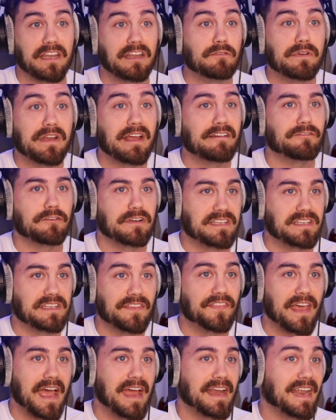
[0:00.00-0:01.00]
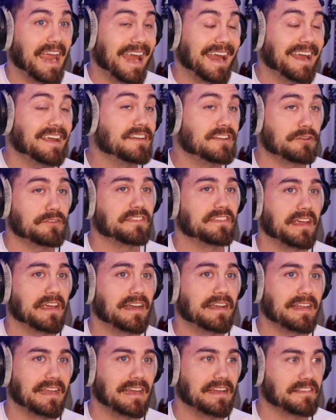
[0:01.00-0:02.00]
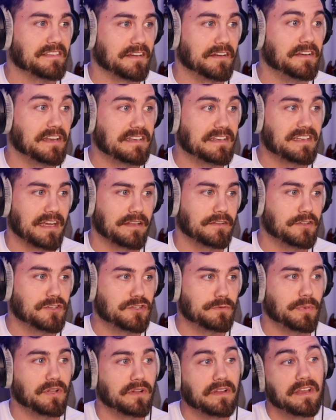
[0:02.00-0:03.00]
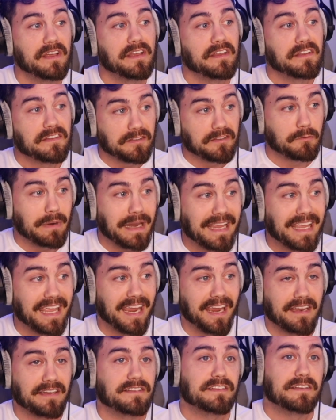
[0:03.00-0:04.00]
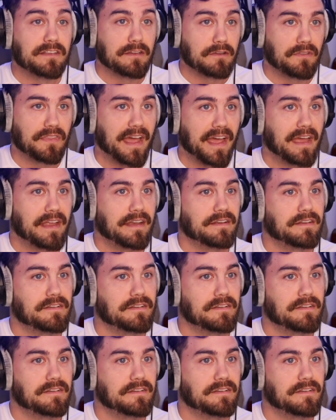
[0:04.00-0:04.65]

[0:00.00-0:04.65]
you never did that, and you said it's unintelligible, so we can't do that.